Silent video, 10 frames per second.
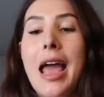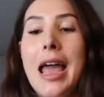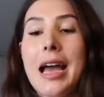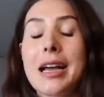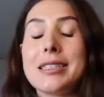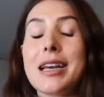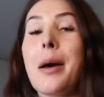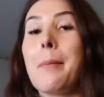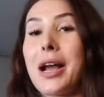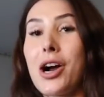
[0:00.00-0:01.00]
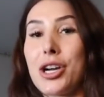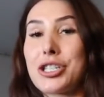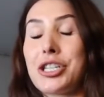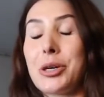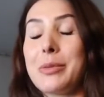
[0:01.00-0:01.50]
And my
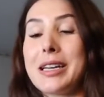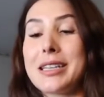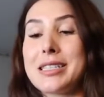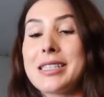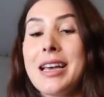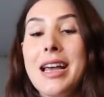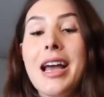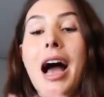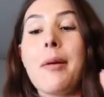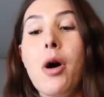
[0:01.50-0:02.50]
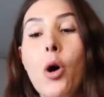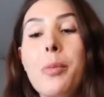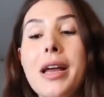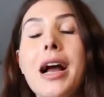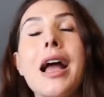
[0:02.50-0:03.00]
costume is, I'm
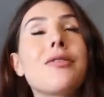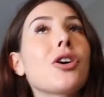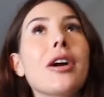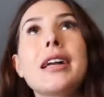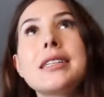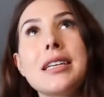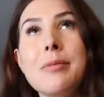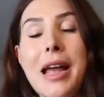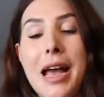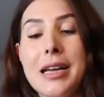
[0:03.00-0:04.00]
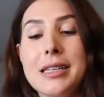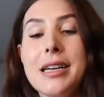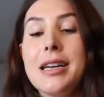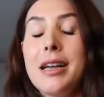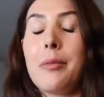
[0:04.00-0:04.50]
hoping I have a great idea in my head,
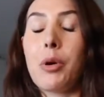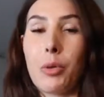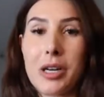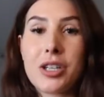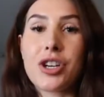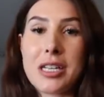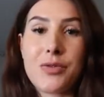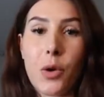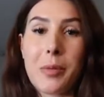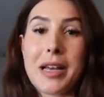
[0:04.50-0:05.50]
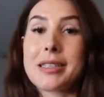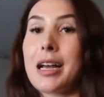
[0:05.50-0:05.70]
but we're gonna transform this.